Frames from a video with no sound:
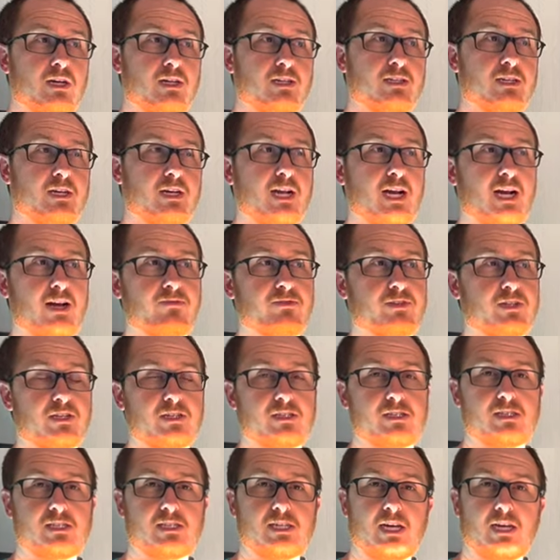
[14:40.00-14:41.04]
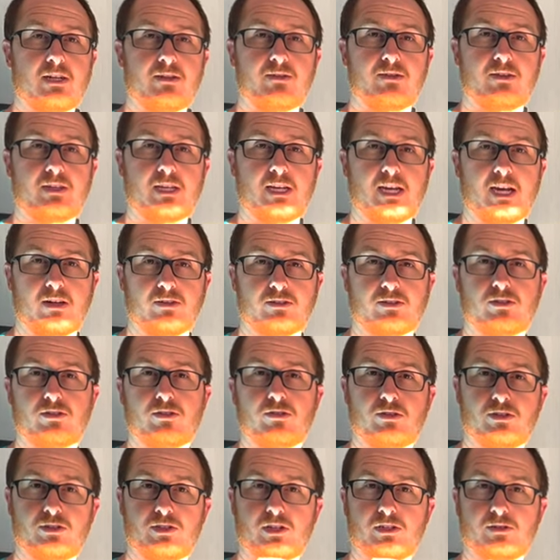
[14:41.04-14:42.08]
did have to set the altitude
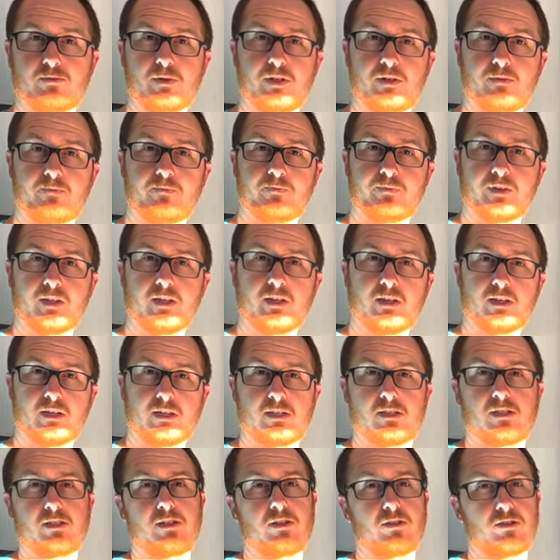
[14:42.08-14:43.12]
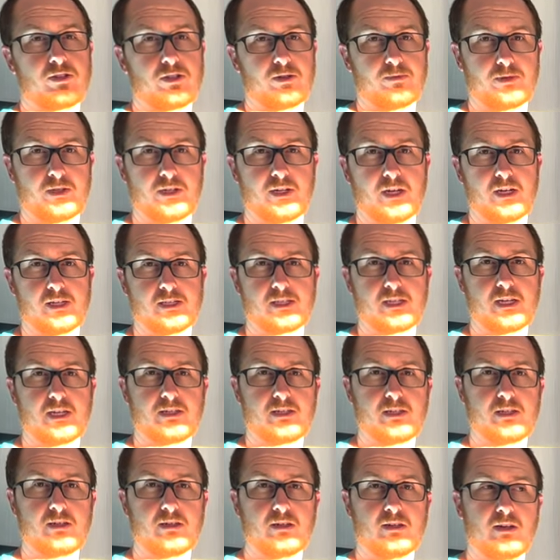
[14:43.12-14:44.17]
adjustment because the dealership did not set
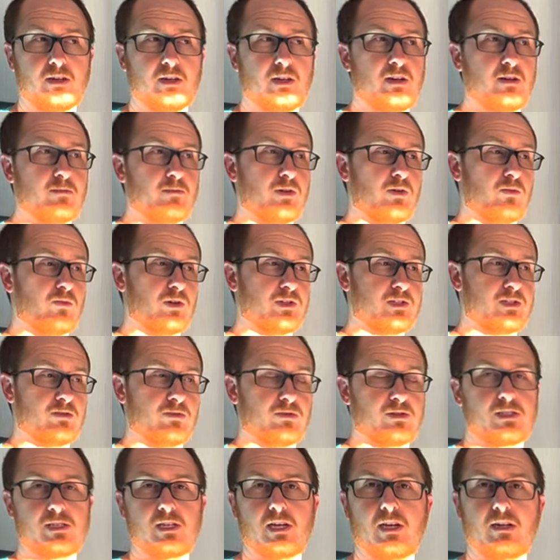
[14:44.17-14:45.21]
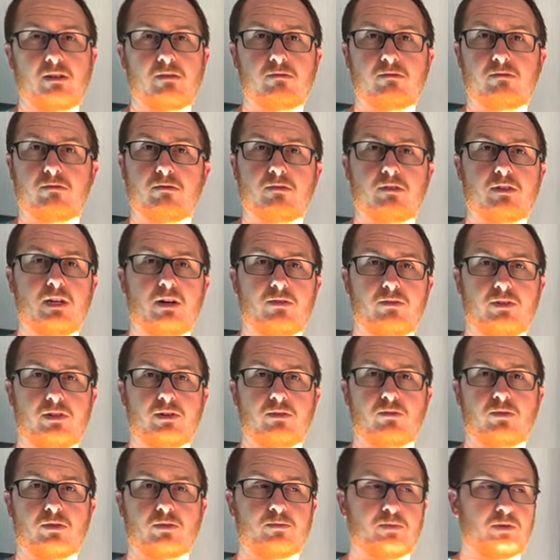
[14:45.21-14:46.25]
it. But once it was set, everything
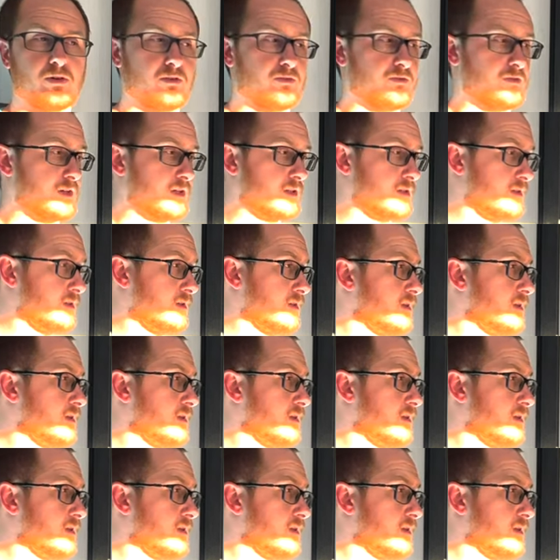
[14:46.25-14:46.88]
worked perfect.